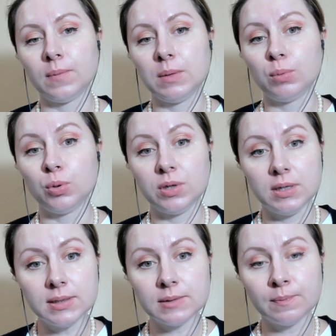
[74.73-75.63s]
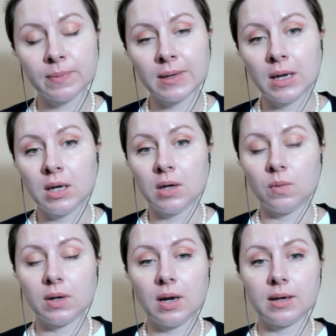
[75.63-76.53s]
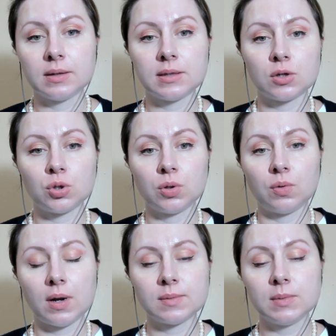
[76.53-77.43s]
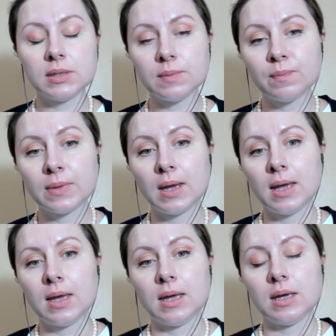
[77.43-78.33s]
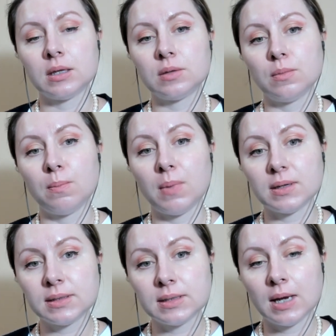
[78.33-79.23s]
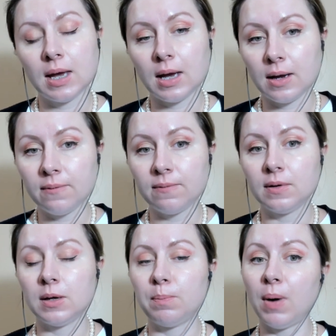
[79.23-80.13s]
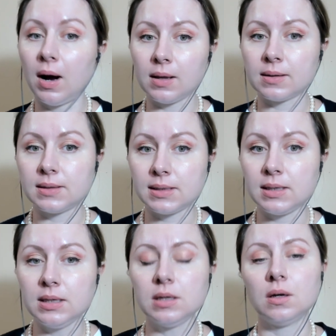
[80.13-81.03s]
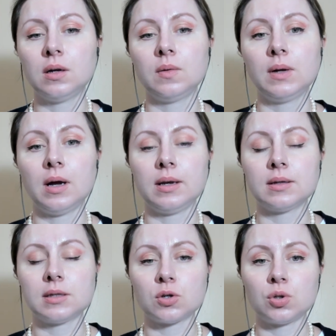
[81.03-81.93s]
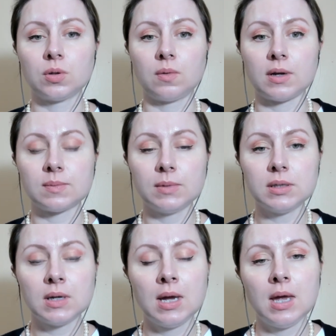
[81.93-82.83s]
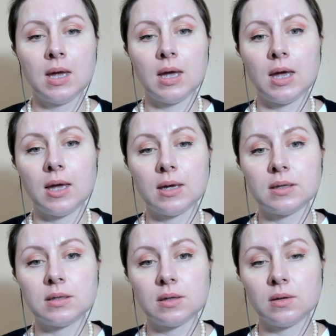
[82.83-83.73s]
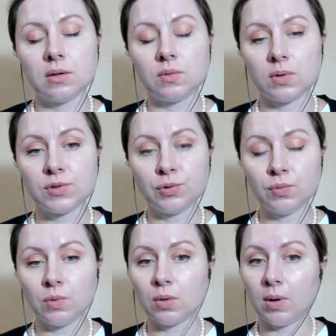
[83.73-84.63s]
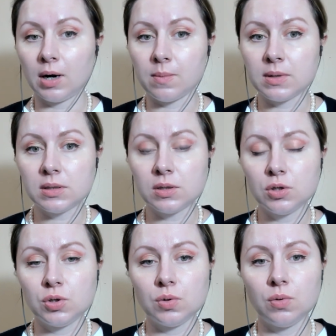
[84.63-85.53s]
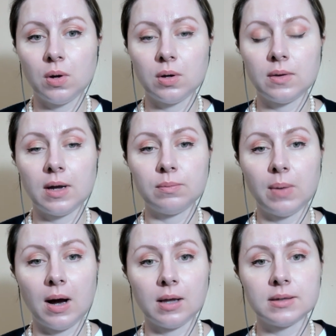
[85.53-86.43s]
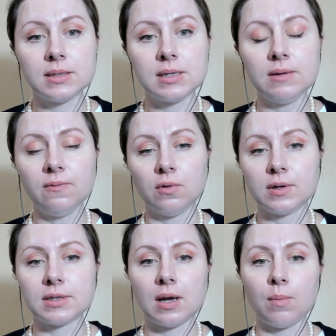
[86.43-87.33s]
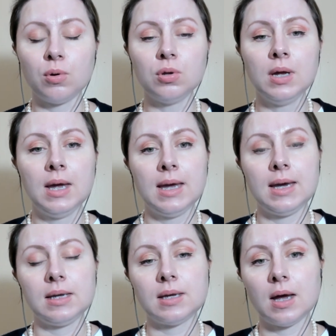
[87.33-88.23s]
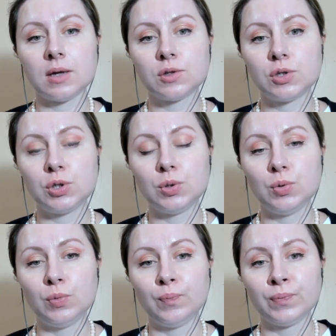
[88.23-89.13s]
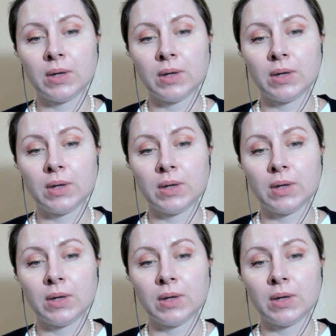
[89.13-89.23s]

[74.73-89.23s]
employees regarding sexual harassment and must have a policy regarding sexual harassment. And there are certain requirements to that policy. For example, it has to